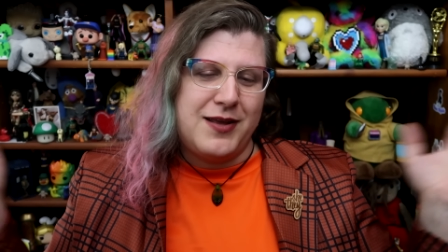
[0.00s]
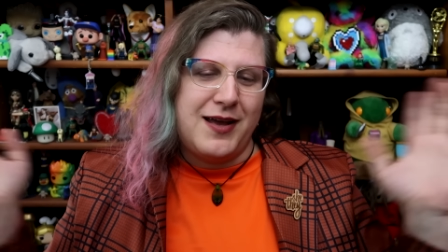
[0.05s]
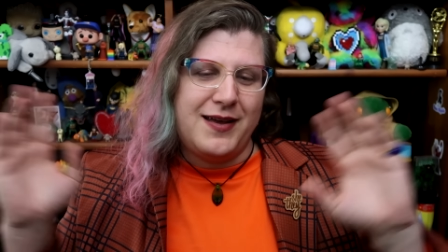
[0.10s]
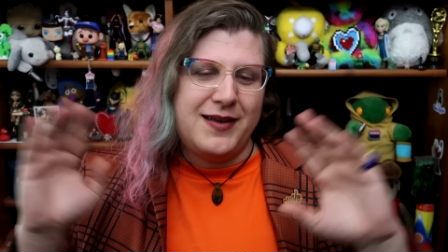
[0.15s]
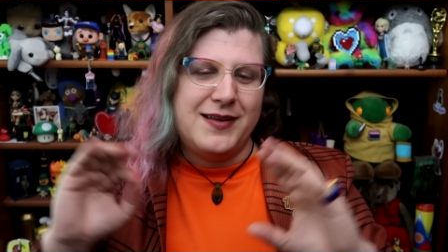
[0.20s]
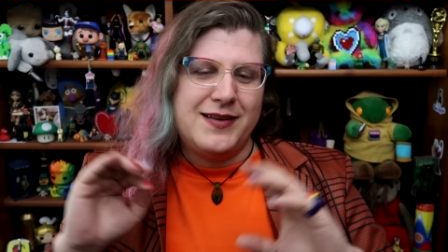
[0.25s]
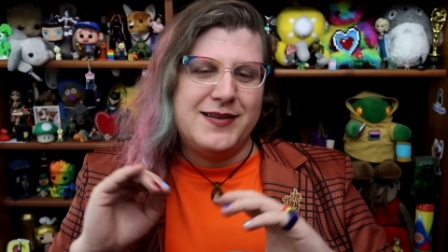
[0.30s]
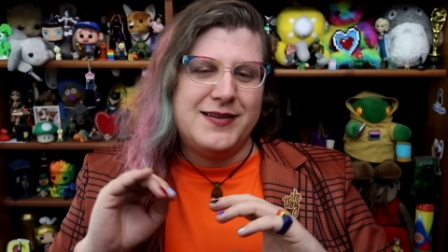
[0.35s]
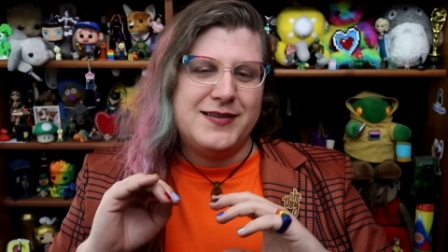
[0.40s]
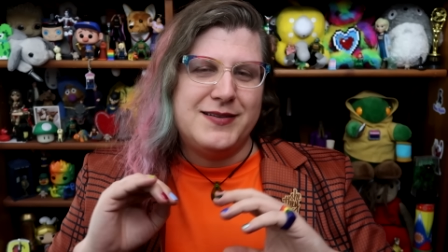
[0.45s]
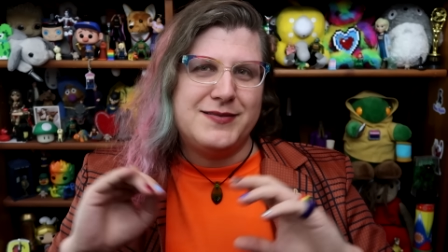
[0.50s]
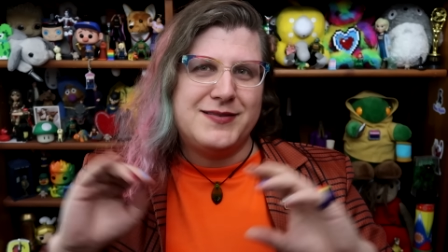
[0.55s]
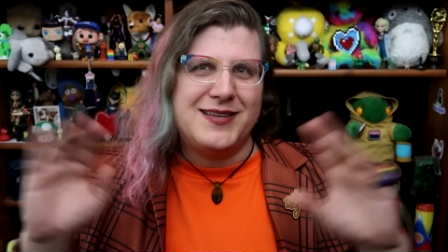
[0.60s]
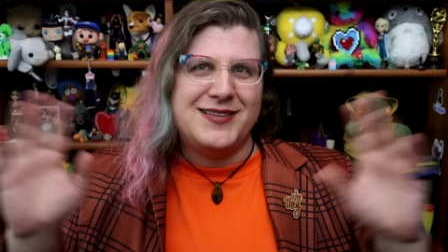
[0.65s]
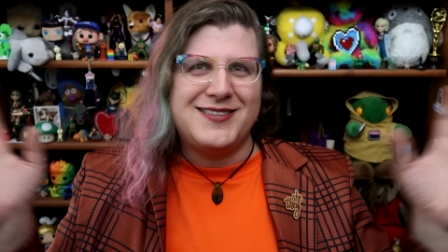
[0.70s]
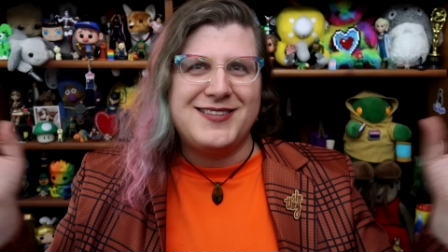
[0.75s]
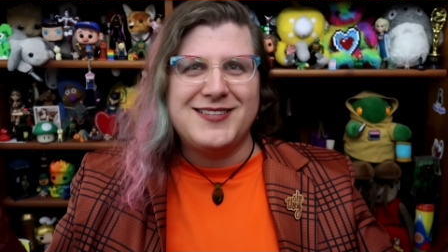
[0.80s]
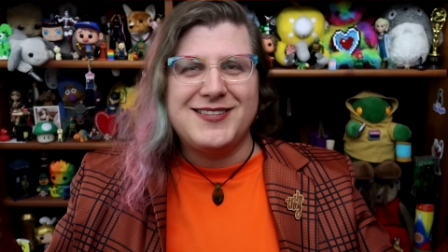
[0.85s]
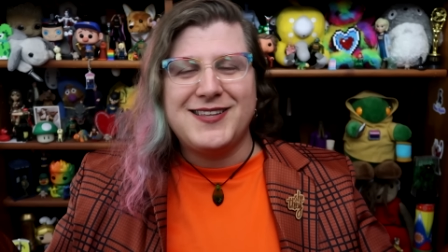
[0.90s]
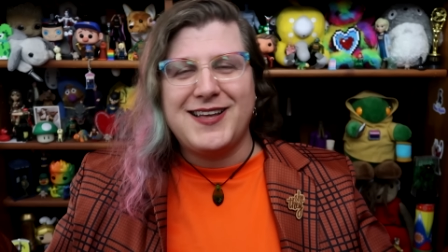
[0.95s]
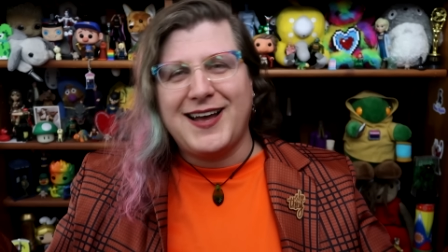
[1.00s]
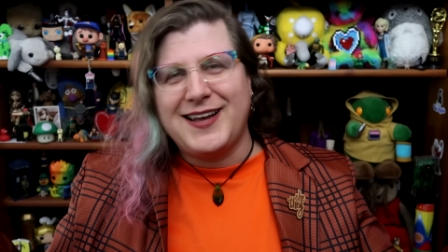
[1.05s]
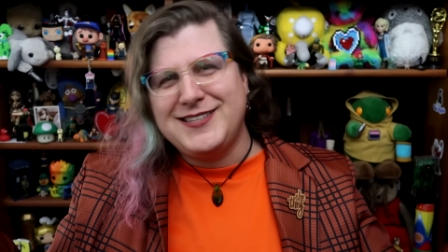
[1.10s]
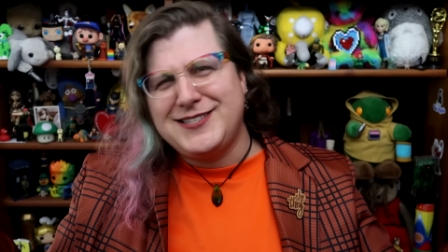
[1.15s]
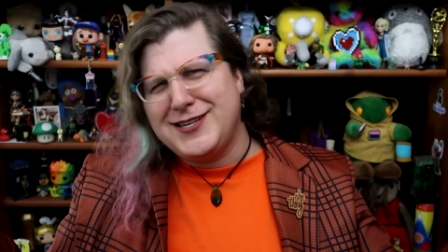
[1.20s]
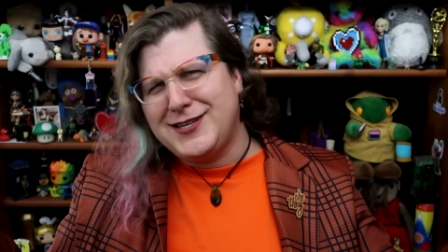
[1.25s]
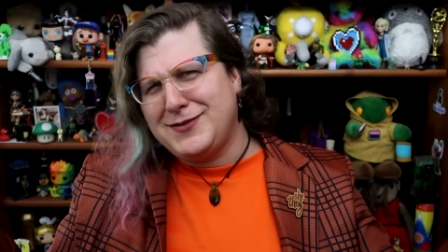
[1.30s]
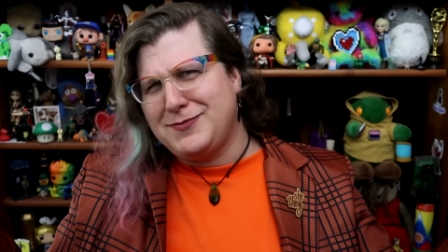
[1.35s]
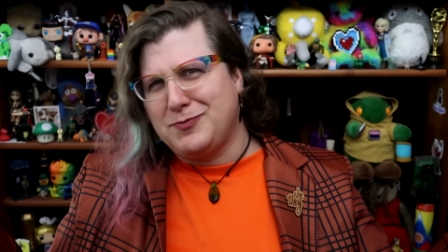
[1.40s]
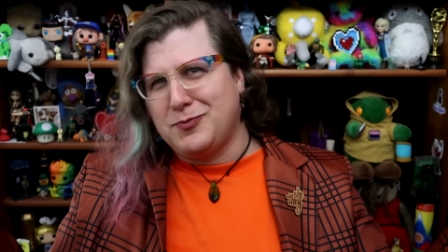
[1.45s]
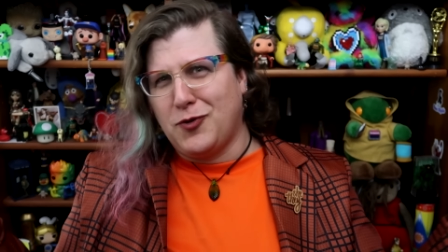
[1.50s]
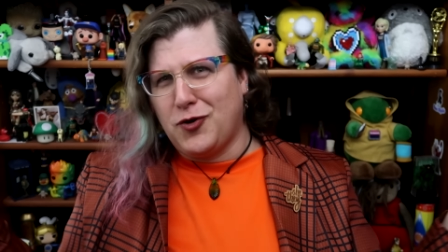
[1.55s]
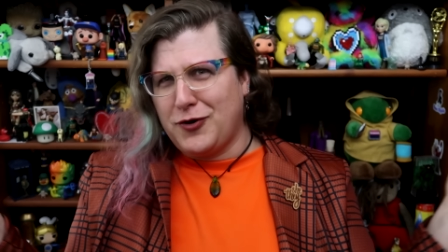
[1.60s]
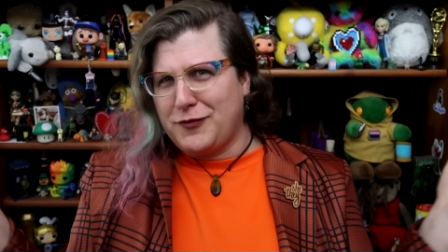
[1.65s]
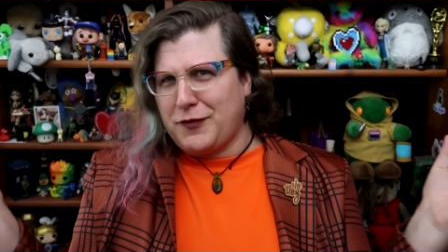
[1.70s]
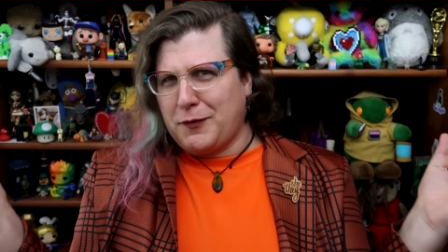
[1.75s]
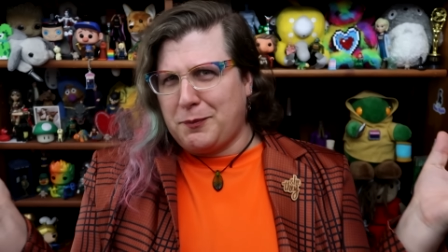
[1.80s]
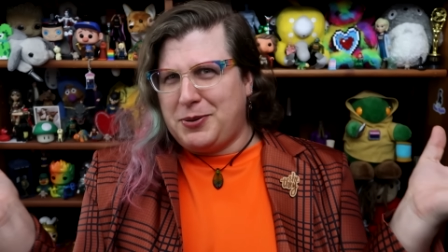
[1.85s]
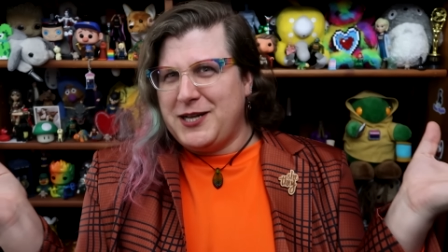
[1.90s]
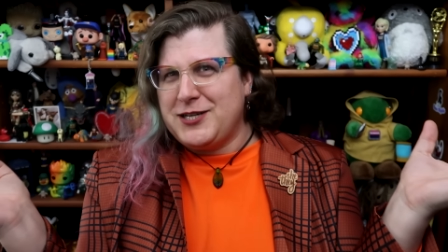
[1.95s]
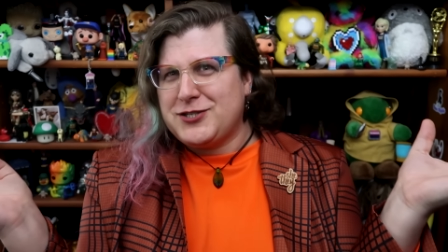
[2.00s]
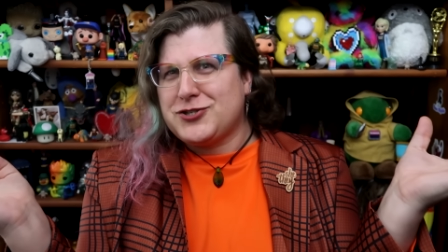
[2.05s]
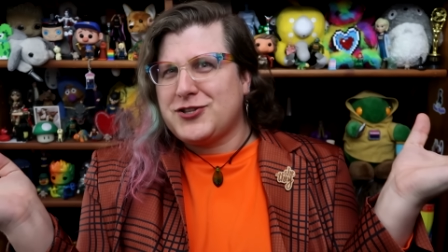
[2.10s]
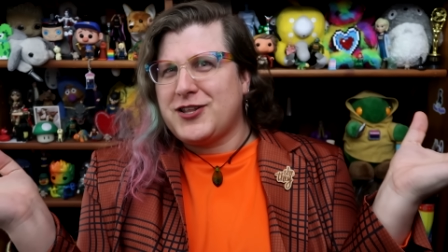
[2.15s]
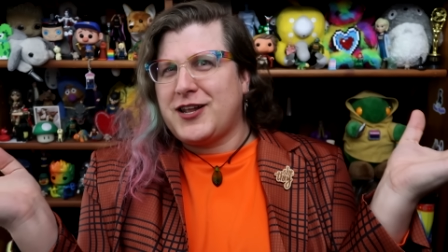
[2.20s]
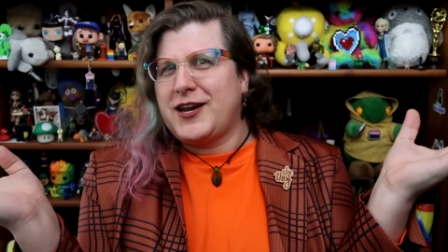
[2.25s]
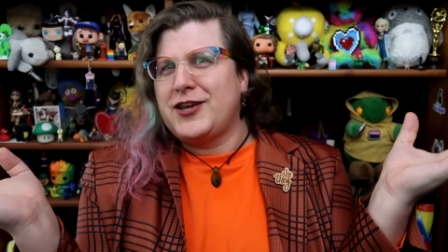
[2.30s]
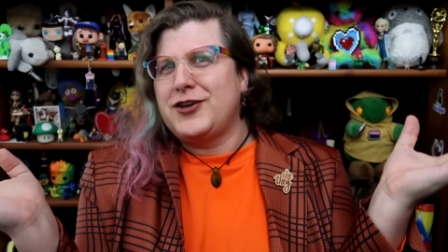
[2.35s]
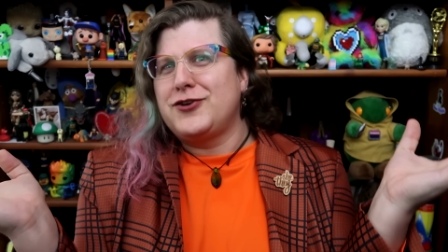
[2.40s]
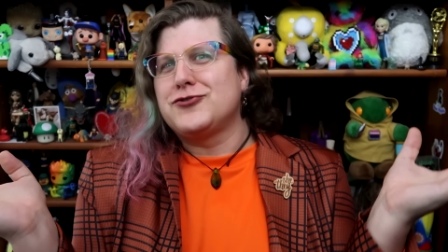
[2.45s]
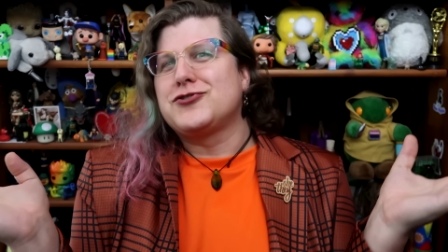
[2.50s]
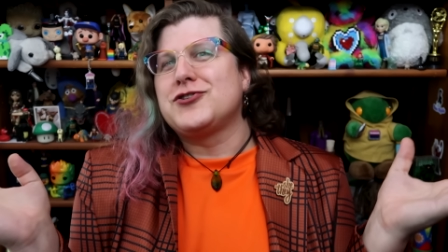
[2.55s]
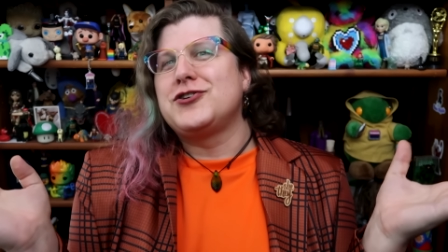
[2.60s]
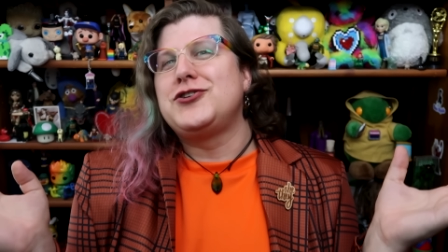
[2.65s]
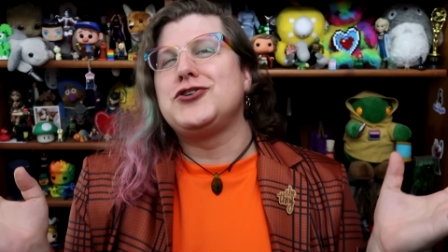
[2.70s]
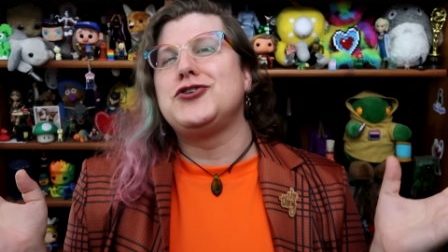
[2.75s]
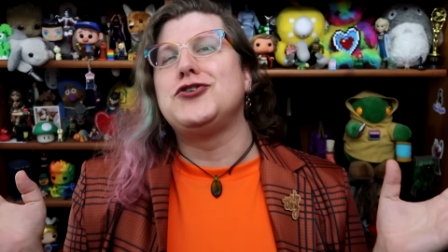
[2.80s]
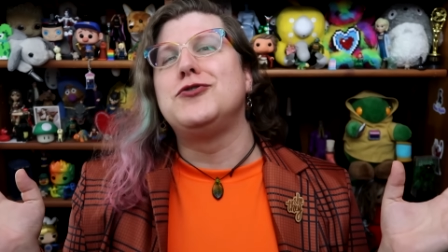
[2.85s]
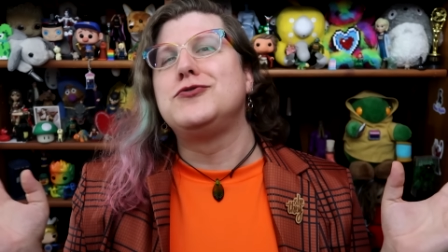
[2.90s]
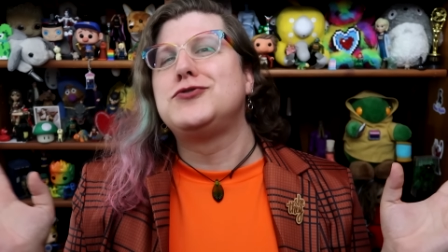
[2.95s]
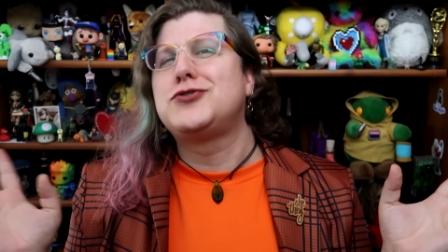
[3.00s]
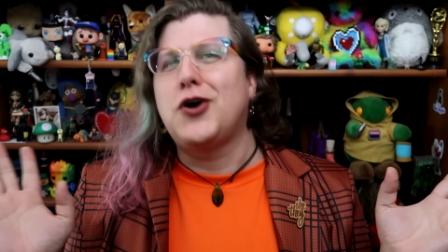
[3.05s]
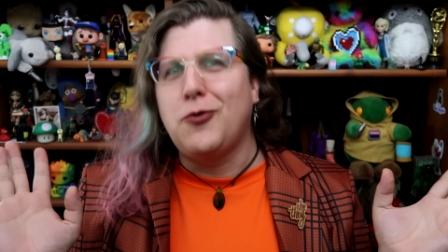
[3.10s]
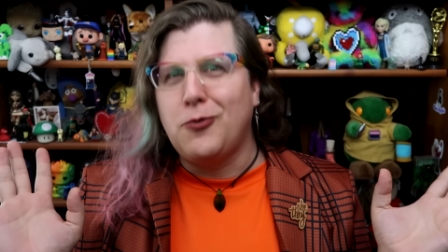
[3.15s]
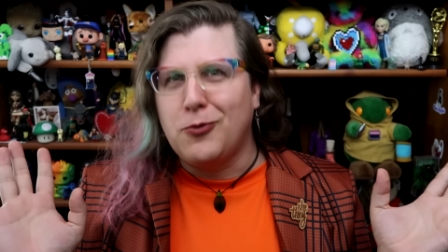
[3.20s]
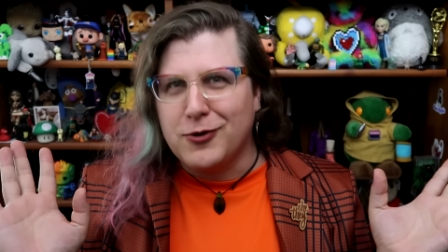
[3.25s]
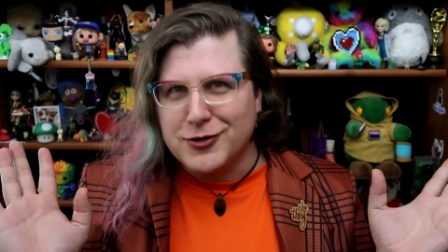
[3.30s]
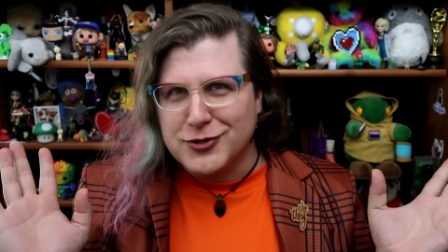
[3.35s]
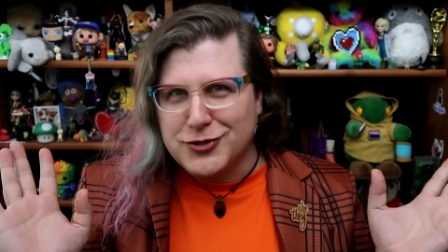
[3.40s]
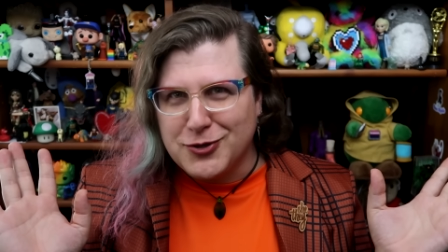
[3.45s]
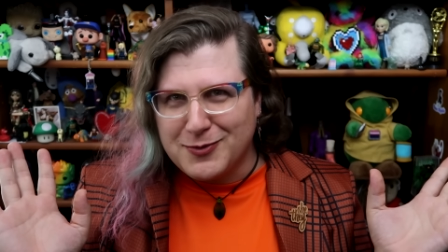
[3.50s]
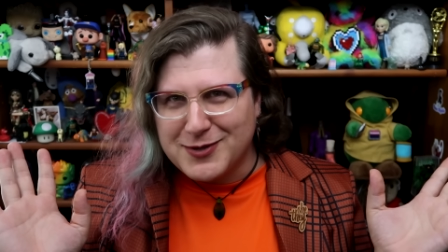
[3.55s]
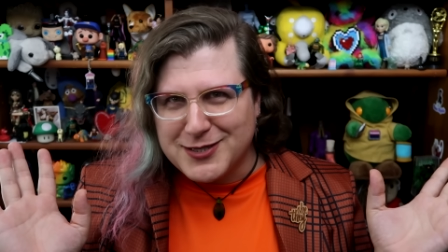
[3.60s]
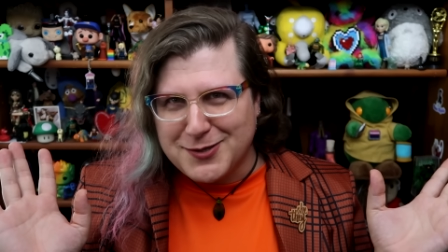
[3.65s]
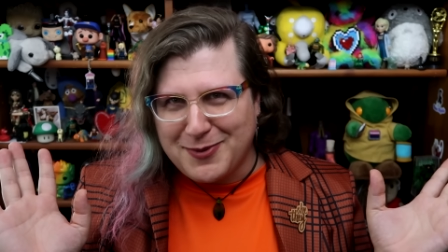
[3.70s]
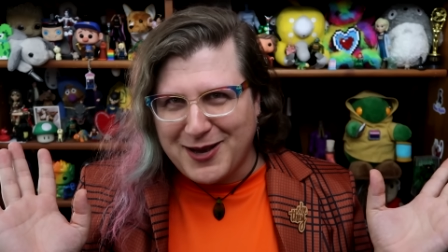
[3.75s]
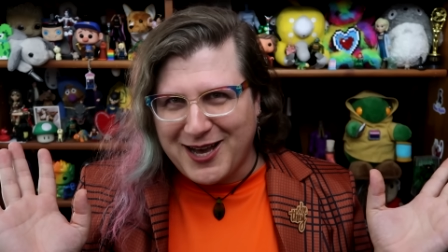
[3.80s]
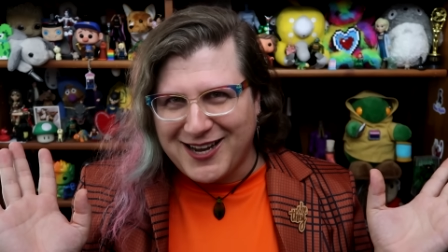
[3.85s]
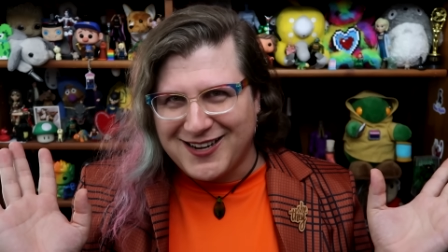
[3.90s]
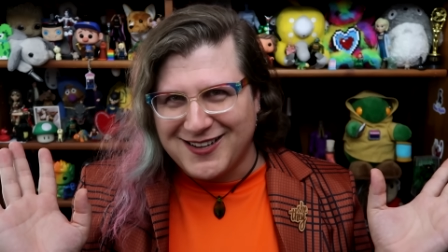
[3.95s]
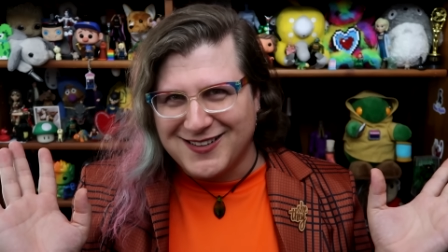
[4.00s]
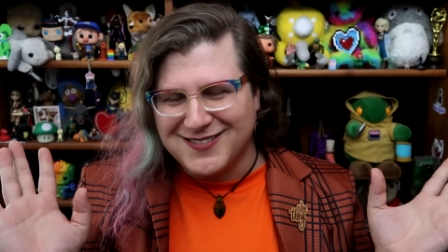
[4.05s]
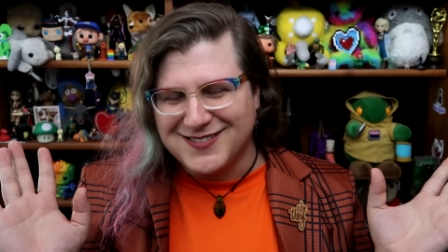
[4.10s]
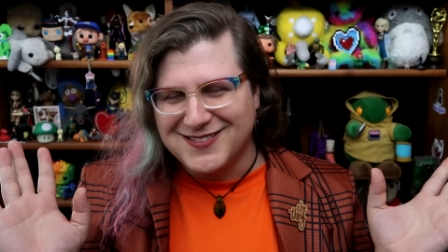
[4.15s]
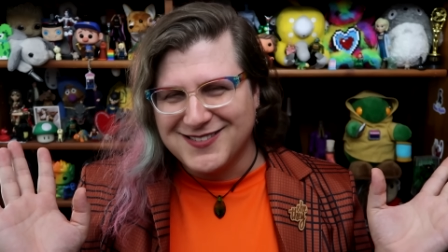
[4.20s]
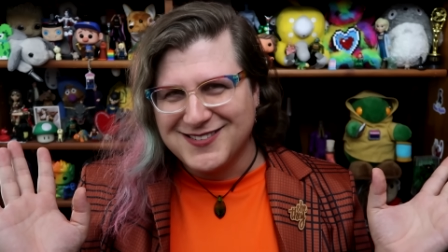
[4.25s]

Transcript: I did more of a pitch than I usually do. Don't worry too much about it.